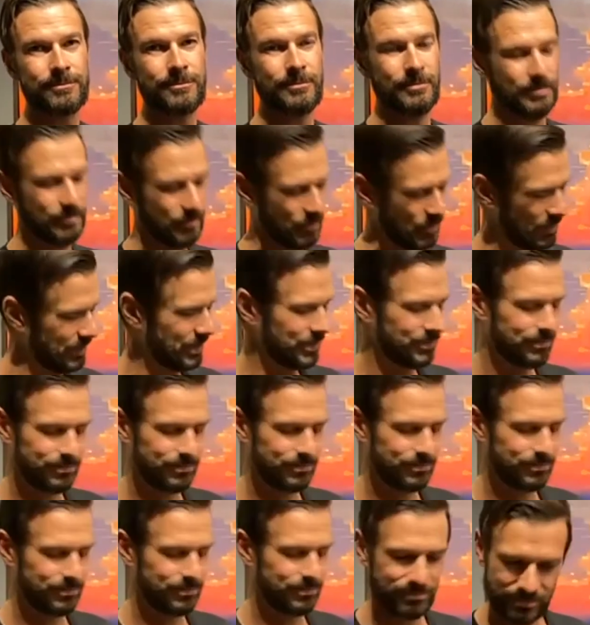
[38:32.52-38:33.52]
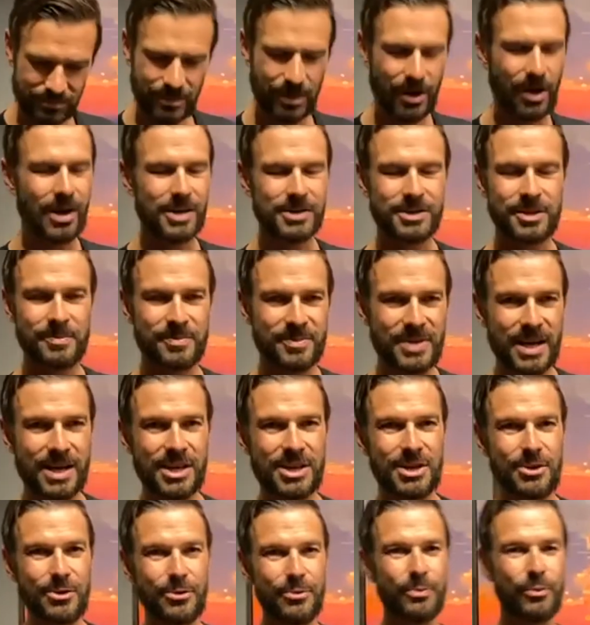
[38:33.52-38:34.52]
Well, awesome, thank
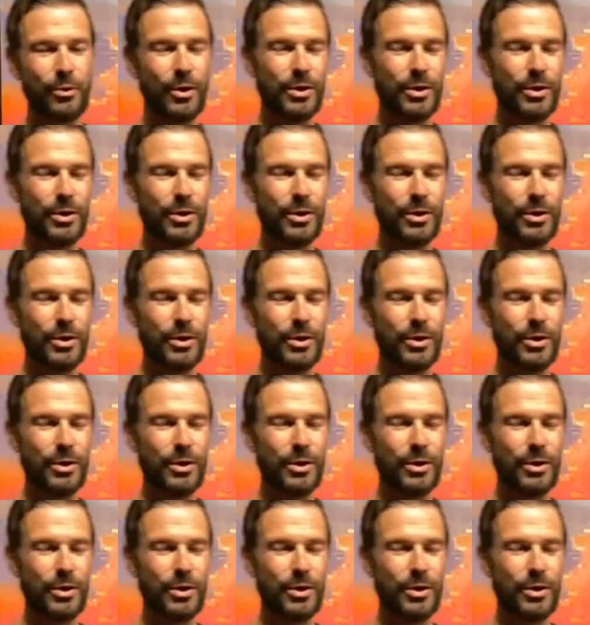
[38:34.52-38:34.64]
you. Well,